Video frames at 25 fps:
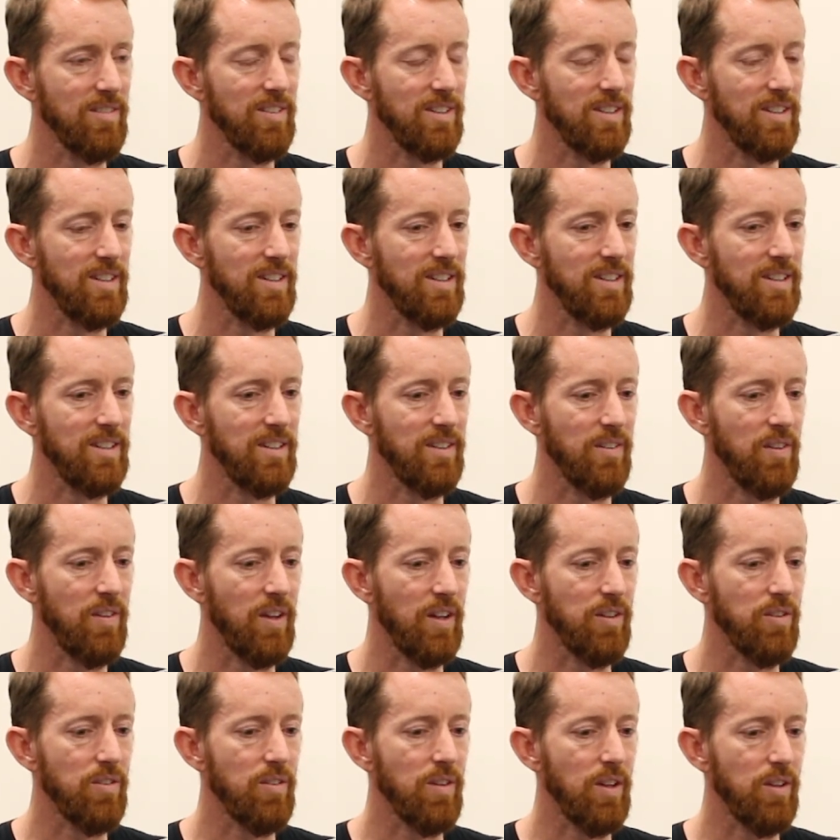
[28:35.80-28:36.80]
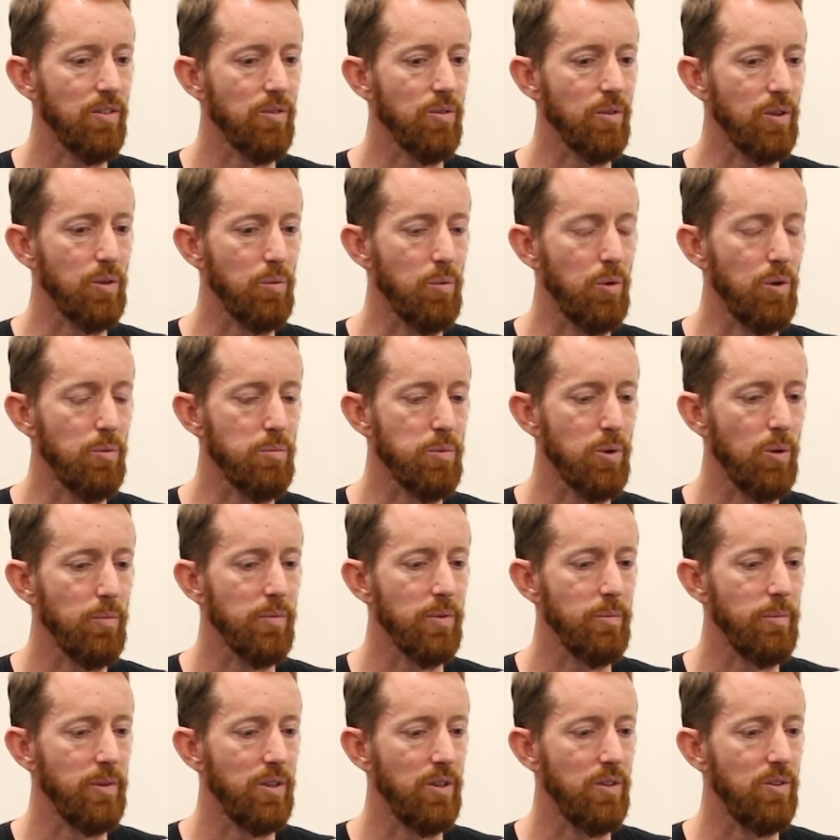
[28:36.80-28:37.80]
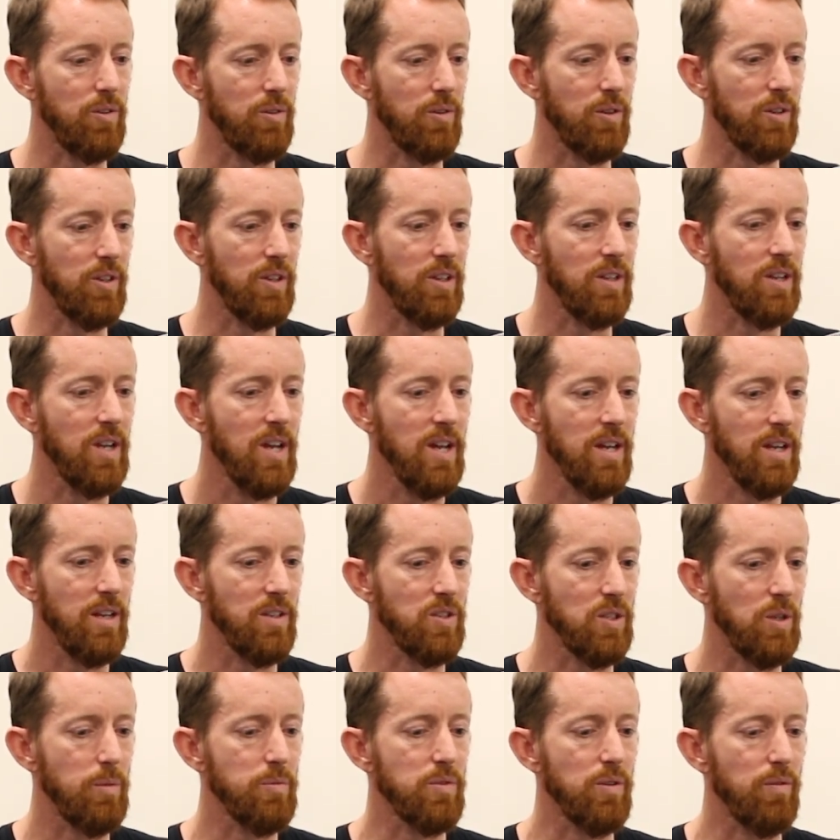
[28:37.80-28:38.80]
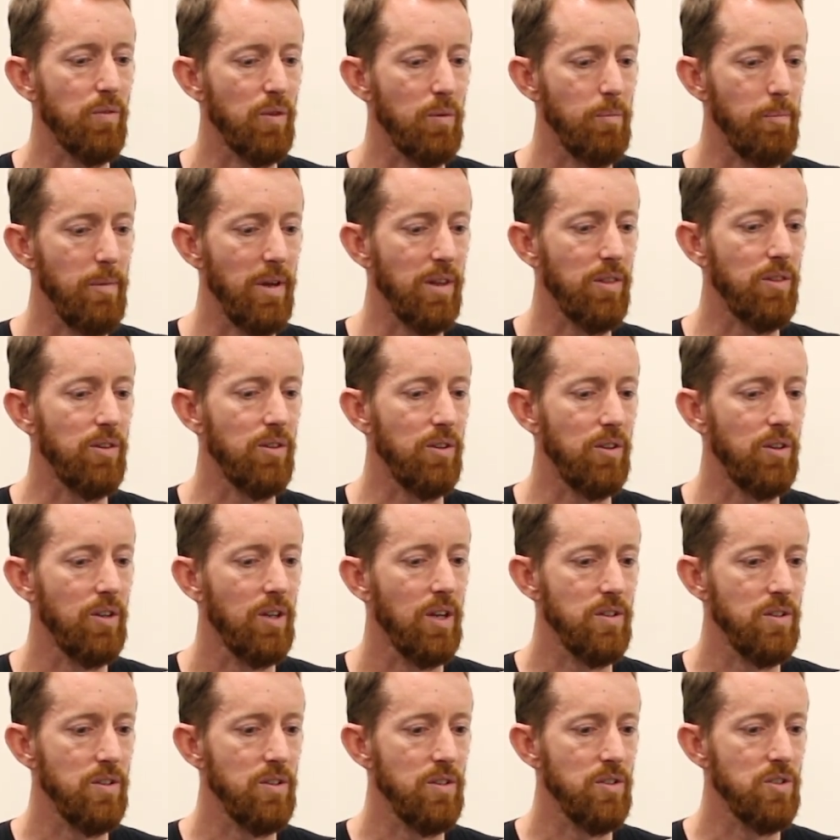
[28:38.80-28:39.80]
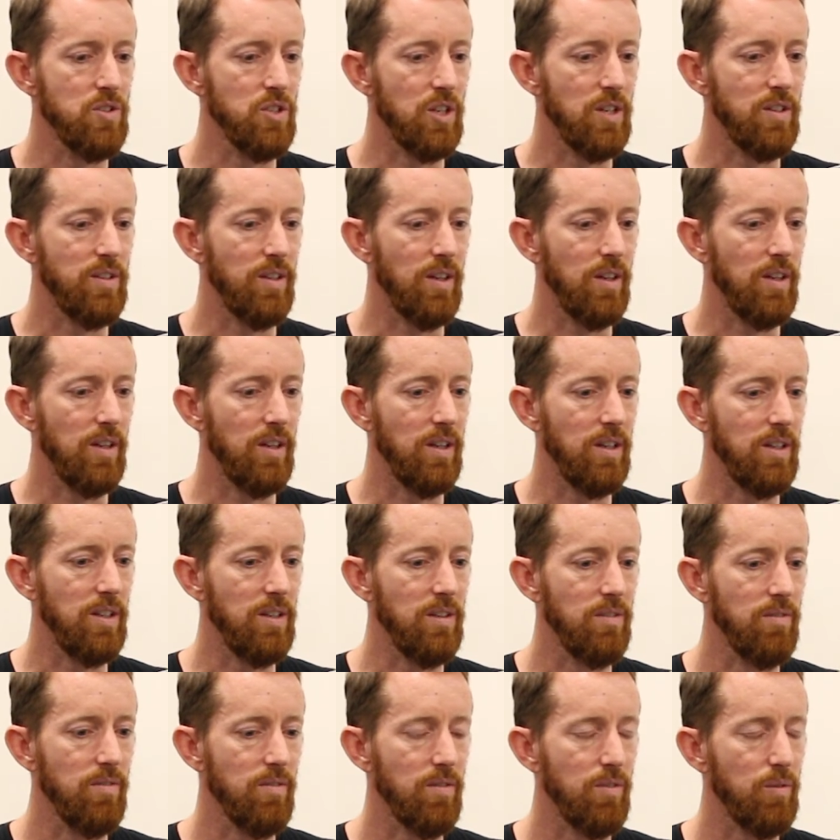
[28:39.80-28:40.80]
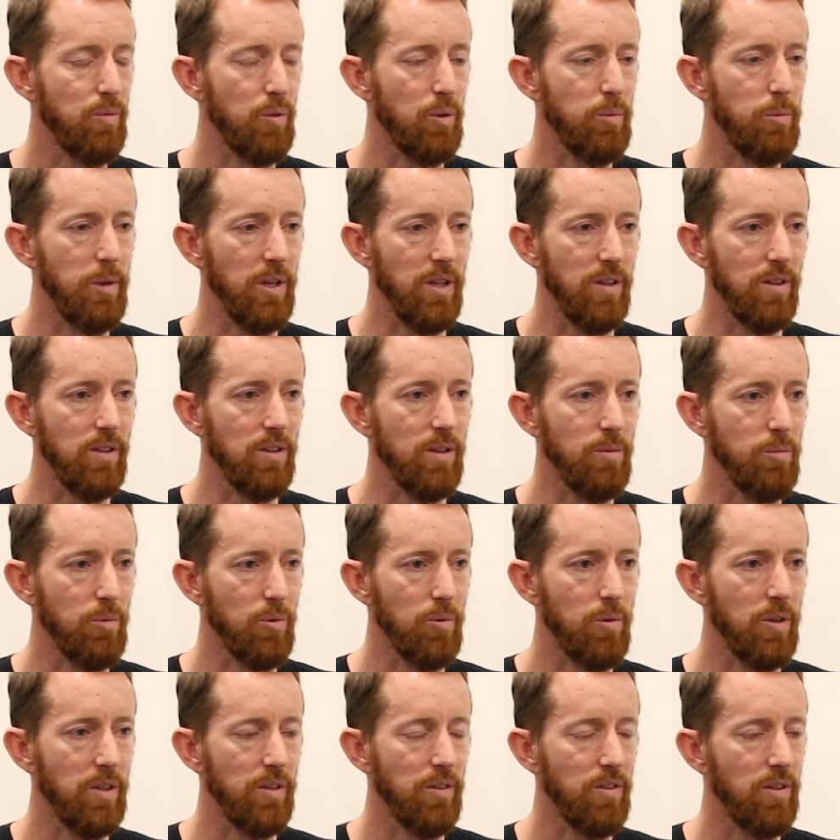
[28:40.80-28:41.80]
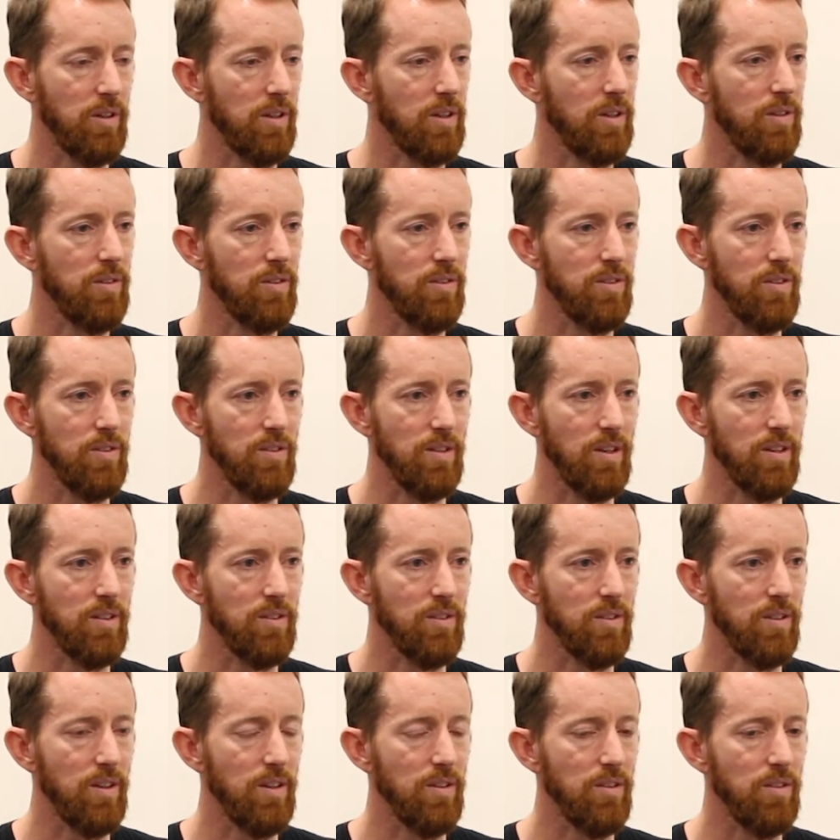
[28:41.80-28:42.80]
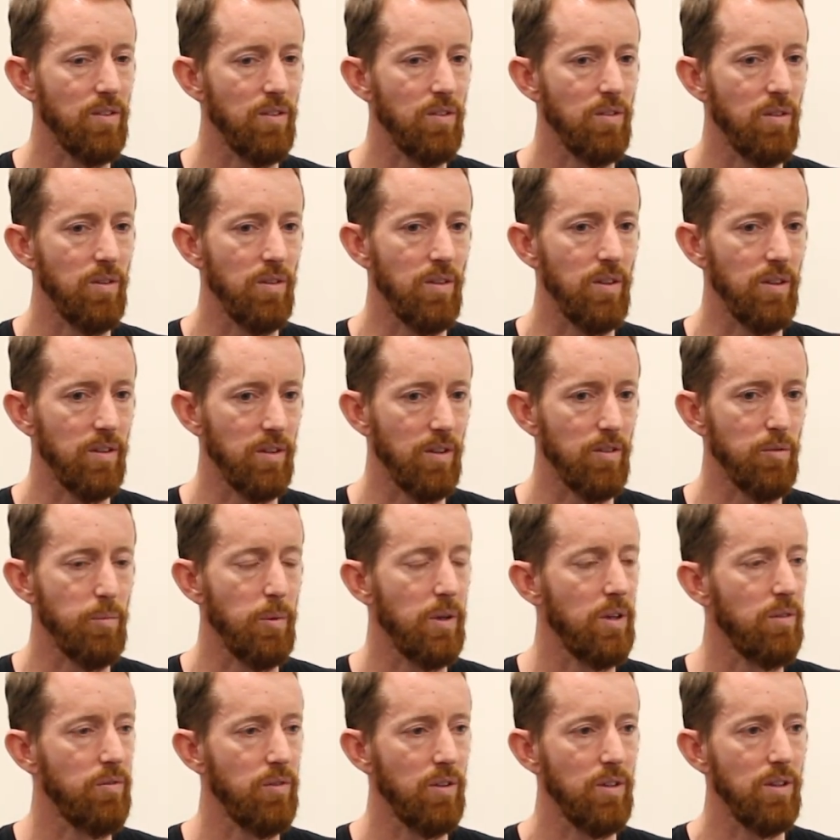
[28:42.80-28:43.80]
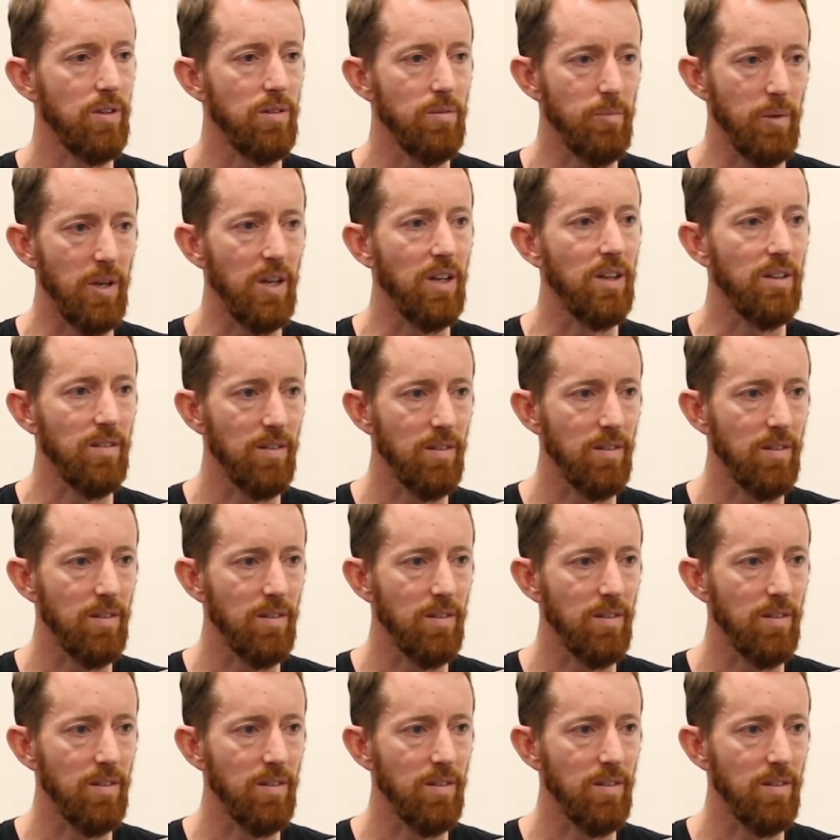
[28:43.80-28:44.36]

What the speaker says: that's really what prompted me to do it. And in terms of the method, GTD would be the number one thing I'd suggest as the thing that's benefited me.